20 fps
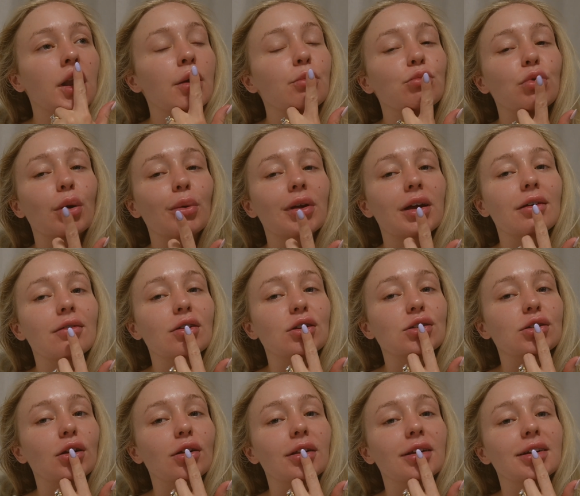probably give it a
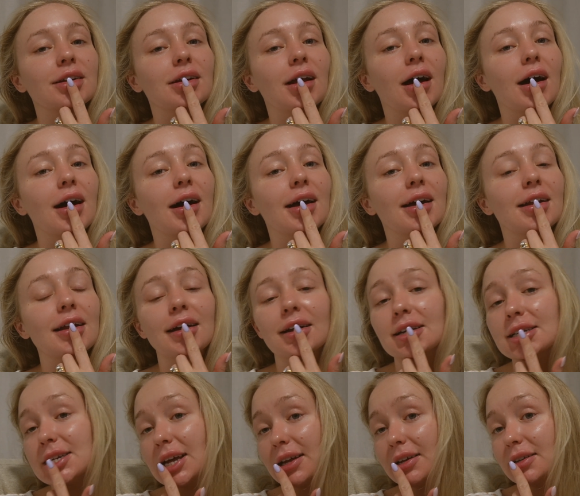solid 9 out of
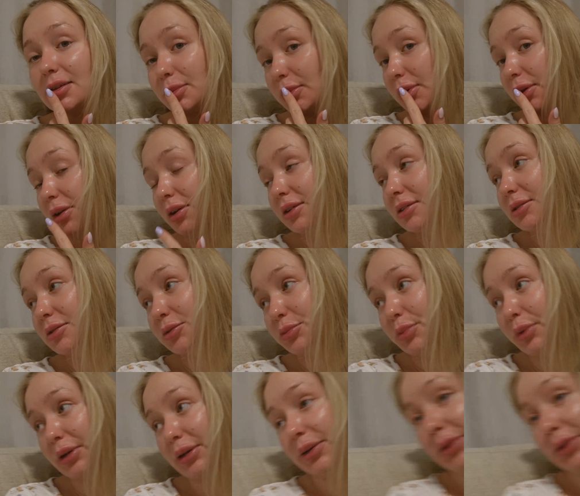10 to be honest. It was pretty